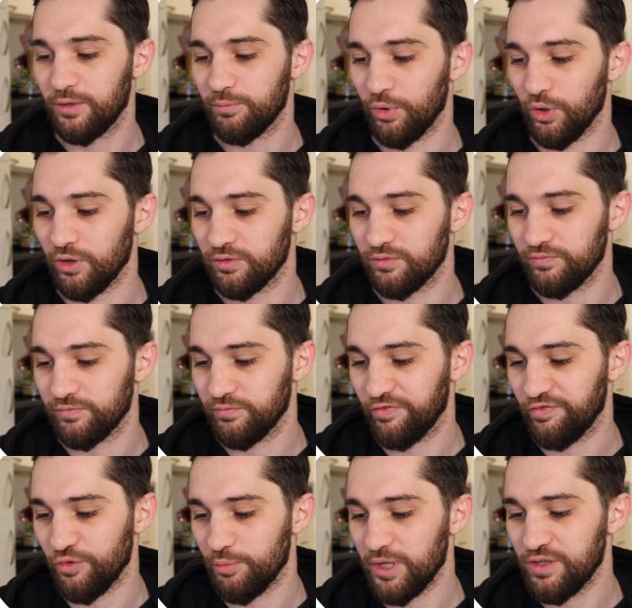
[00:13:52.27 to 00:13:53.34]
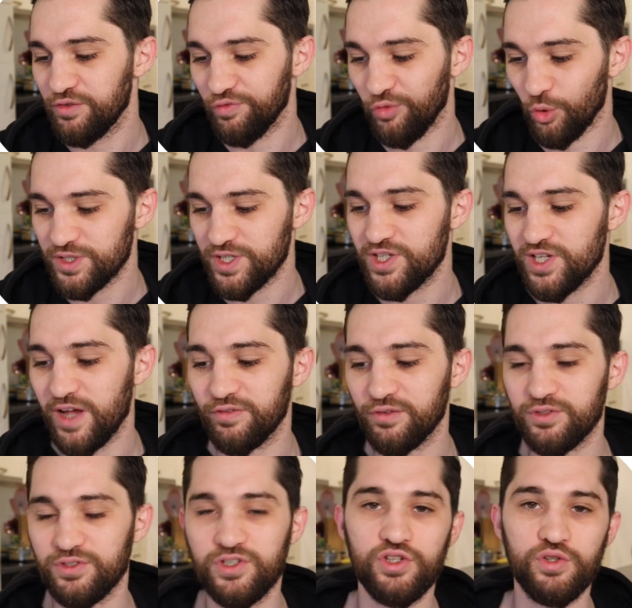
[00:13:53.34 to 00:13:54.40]
But for me,
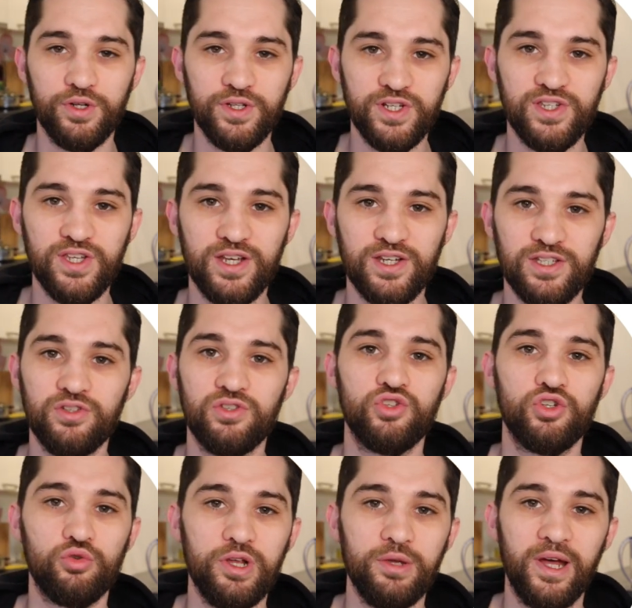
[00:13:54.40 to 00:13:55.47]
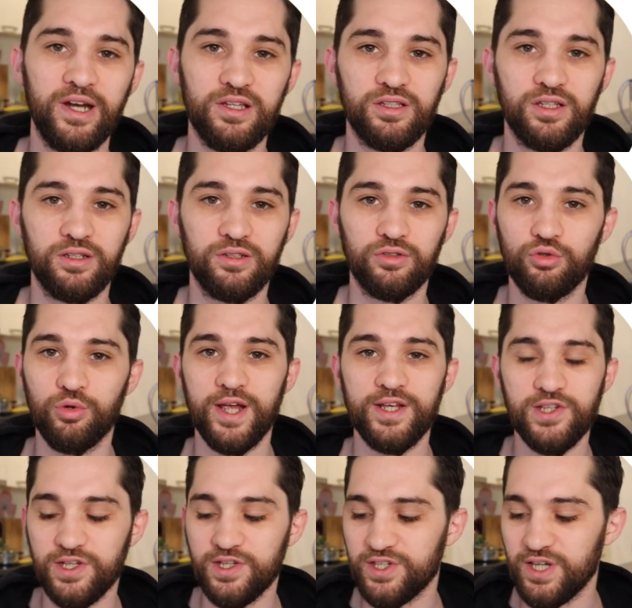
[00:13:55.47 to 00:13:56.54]
47 to 26 doesn't scream anything
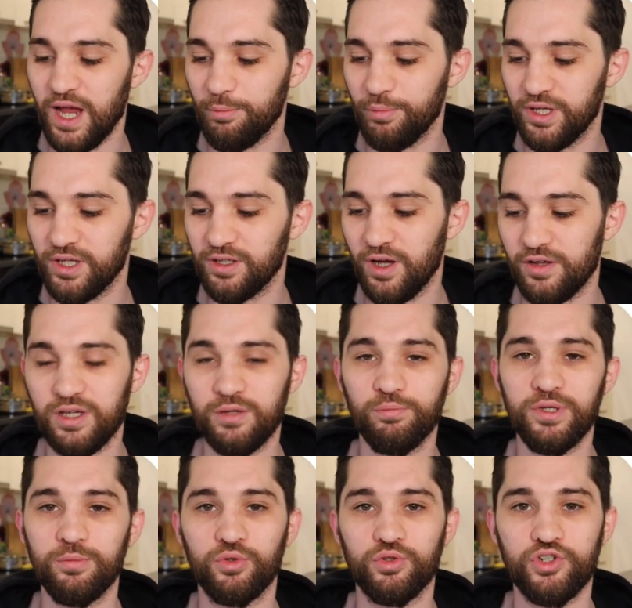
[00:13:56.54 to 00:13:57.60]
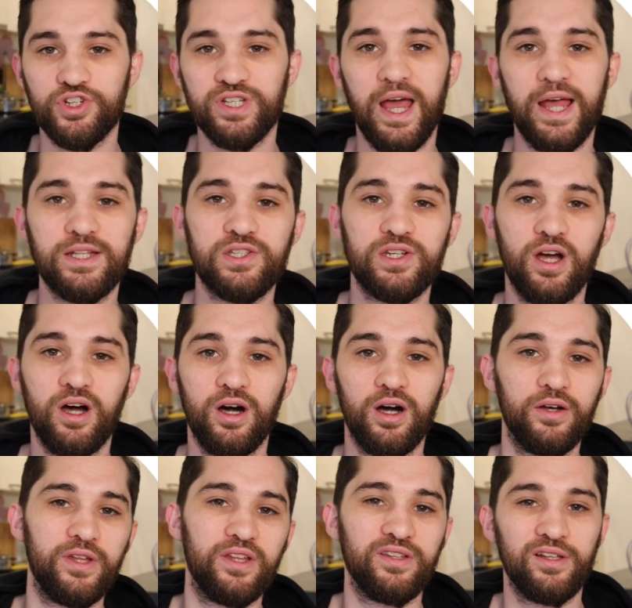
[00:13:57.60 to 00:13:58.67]
crazy is happening. I think people just add to
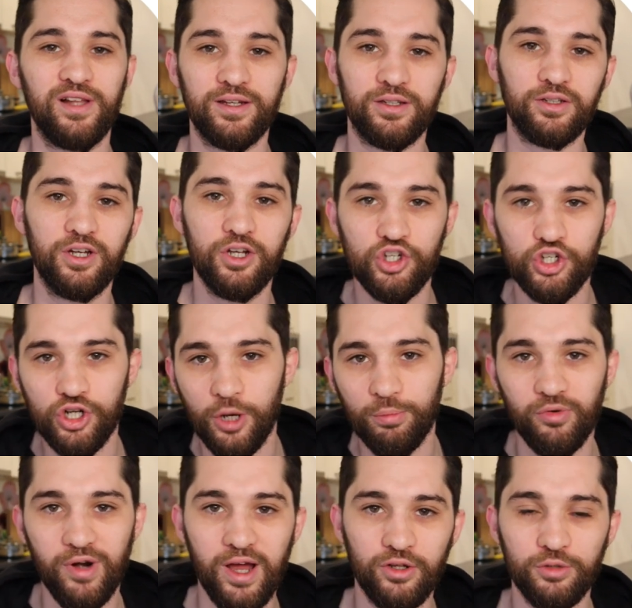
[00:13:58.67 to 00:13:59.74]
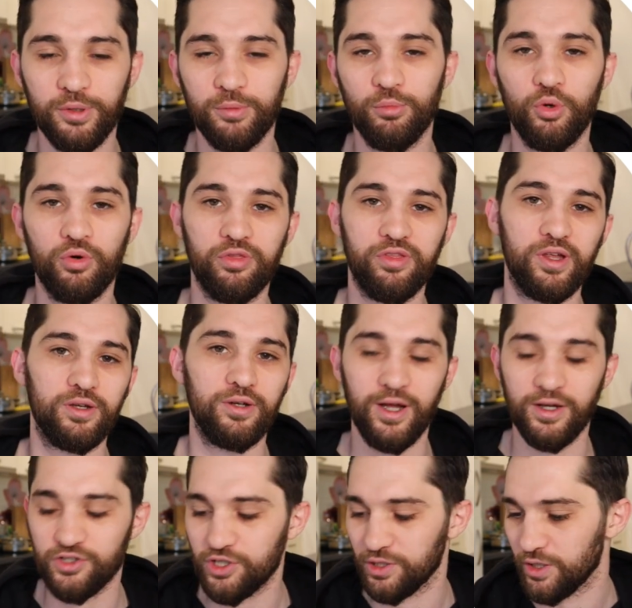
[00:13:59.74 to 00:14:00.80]
cart and then they like shop around a bit more and think,
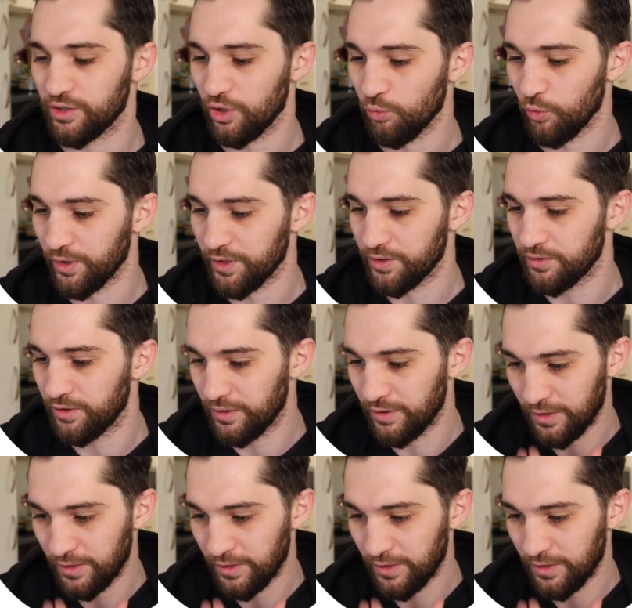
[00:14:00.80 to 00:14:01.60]
actually, I don't want it.